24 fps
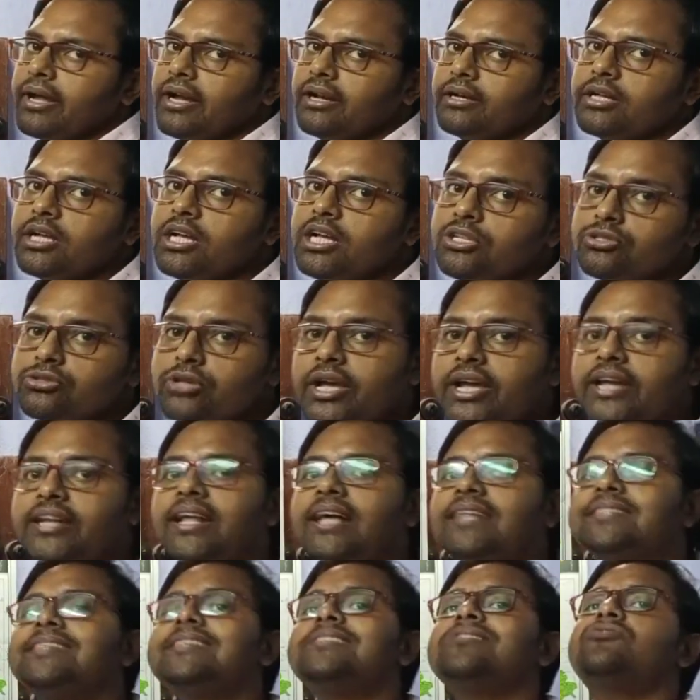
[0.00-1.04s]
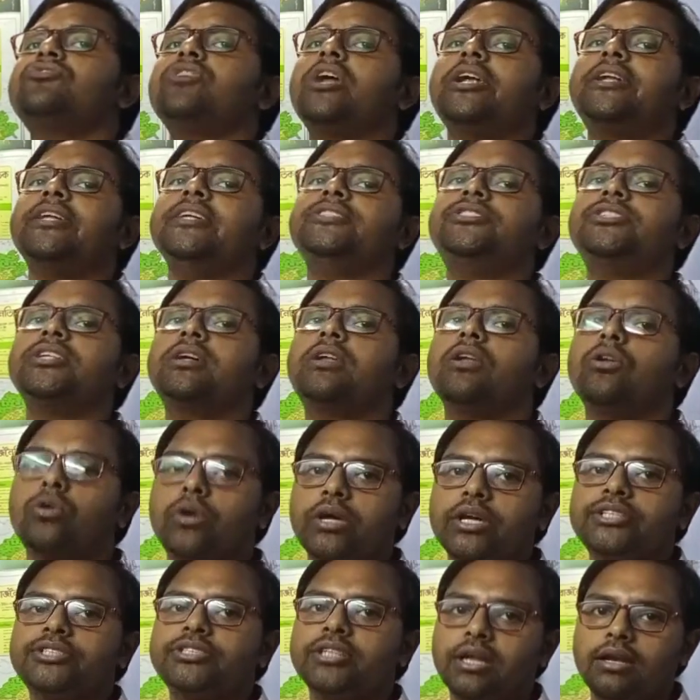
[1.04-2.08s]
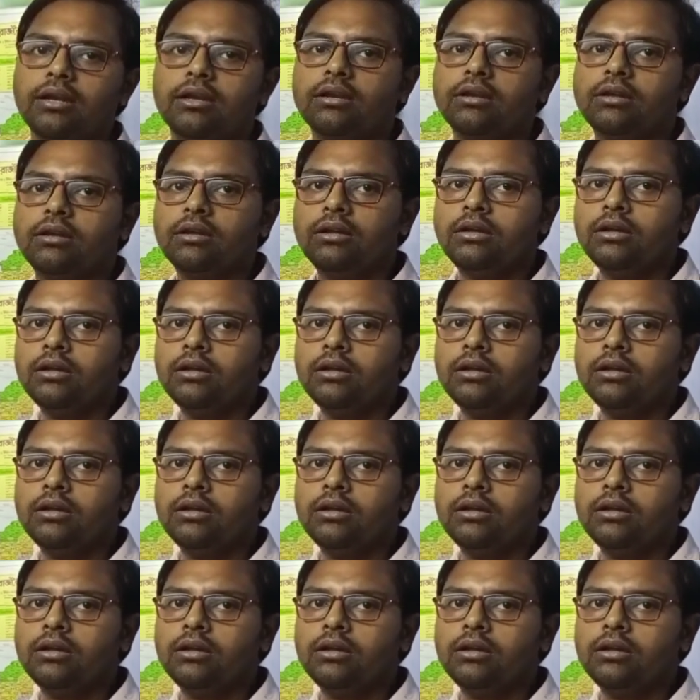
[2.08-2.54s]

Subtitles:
belt. So it has a strategic location.